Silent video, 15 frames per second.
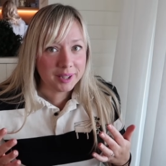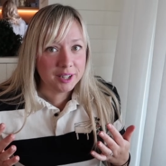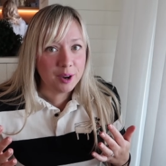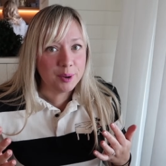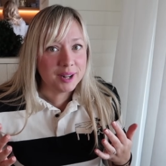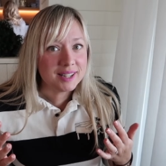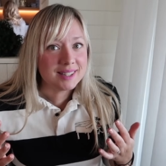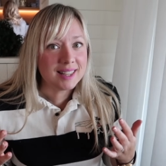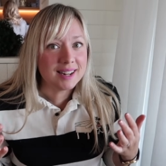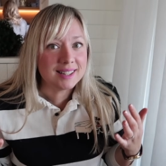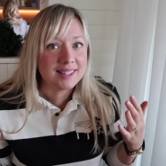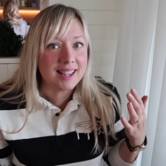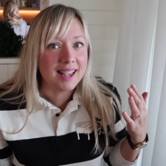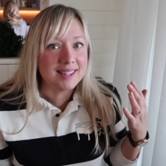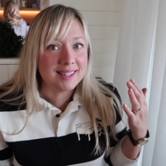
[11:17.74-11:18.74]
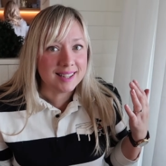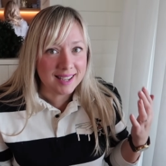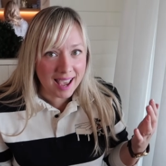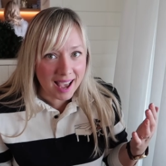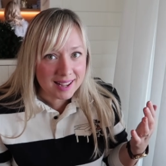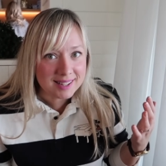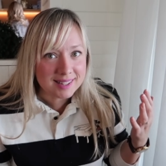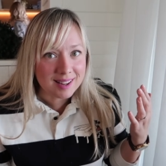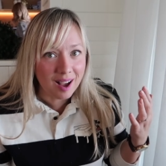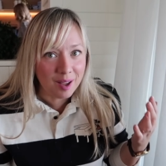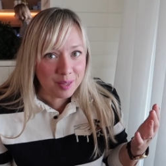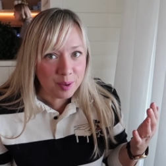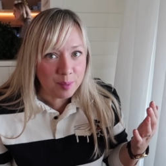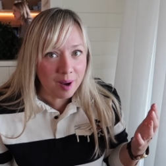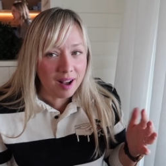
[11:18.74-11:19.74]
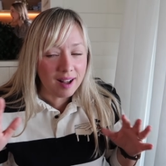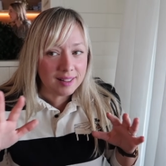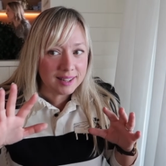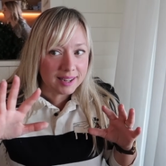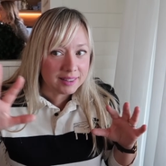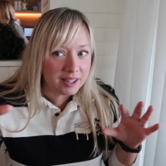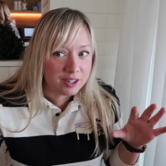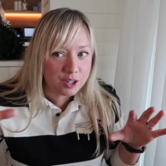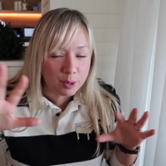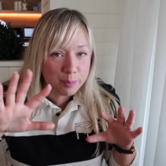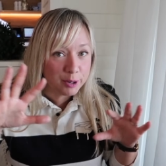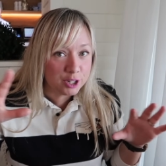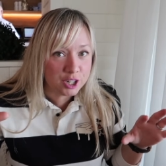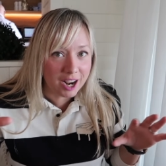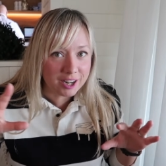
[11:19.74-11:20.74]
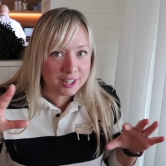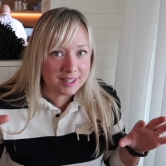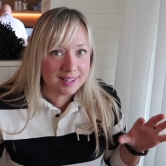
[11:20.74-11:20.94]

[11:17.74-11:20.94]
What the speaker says: we noticed that it says yes on the wall, like there's a projection